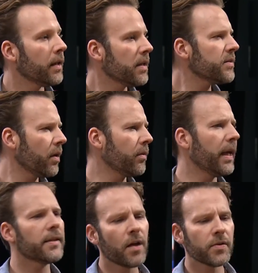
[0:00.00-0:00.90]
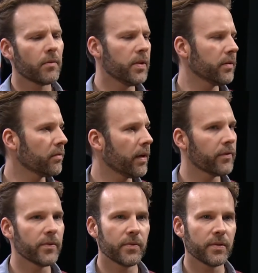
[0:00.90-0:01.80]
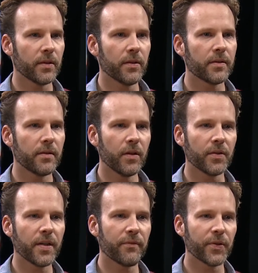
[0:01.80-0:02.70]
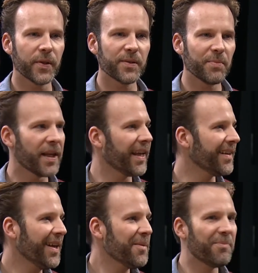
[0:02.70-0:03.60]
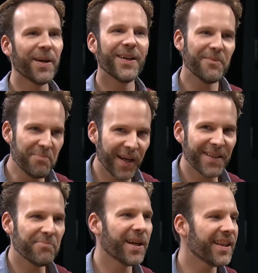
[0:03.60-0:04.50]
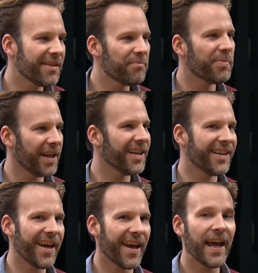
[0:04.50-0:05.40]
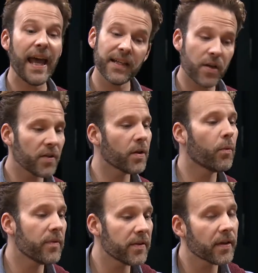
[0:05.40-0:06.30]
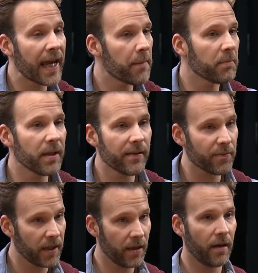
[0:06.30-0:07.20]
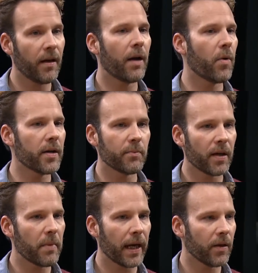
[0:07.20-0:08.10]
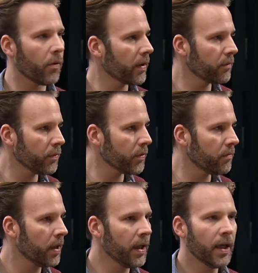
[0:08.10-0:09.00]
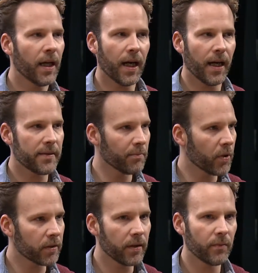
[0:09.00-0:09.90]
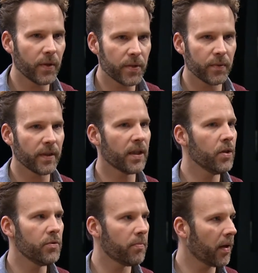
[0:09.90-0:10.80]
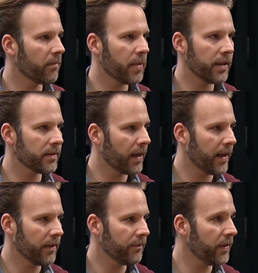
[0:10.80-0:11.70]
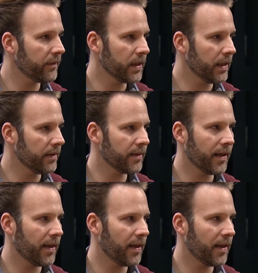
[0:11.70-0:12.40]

And so, and it's also a musical reference, which is a little tougher to explain. That is a little, I was wondering. And it's also, there's a Hammond B3 there. I wanted to bring back an organ room to Brooklyn, which was a huge part of Bed-Stuy in the 50s.